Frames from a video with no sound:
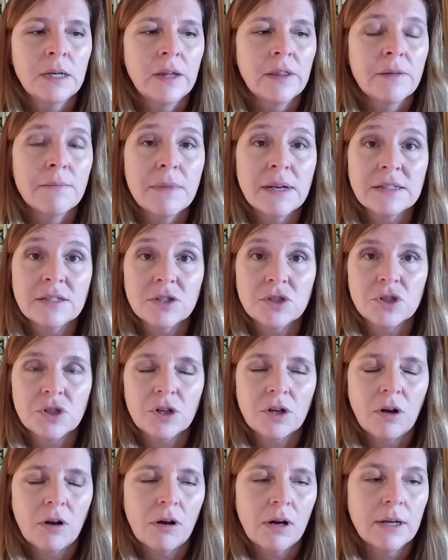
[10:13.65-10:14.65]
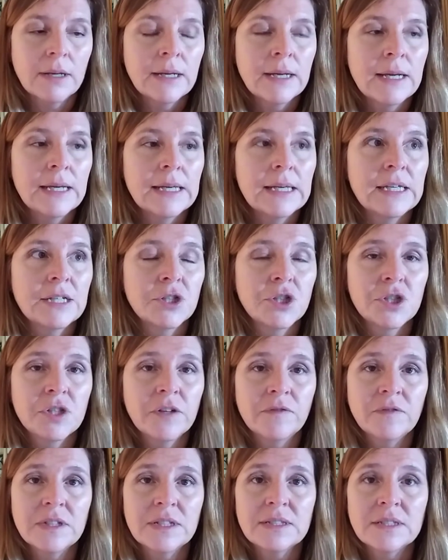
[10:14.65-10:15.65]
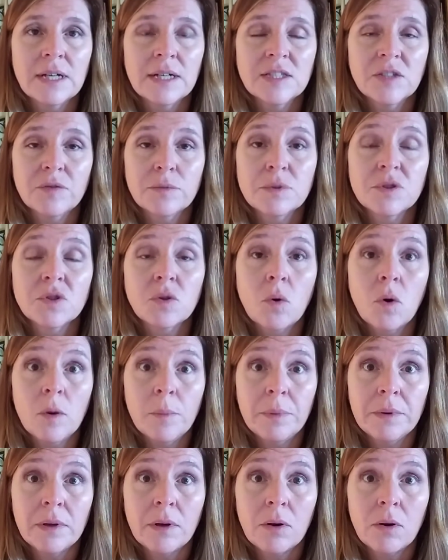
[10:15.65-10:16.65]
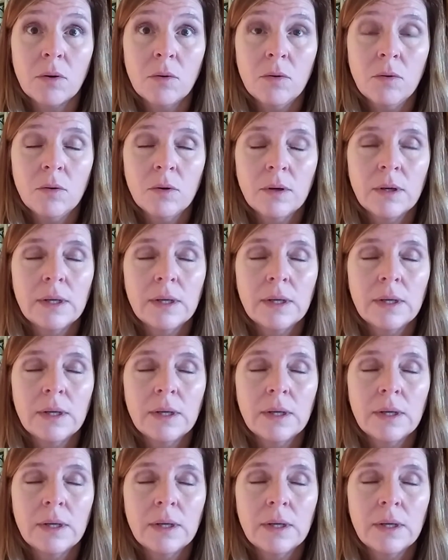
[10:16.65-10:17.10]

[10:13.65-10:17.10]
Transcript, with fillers: the messenger god, is shifting signs from Scorpio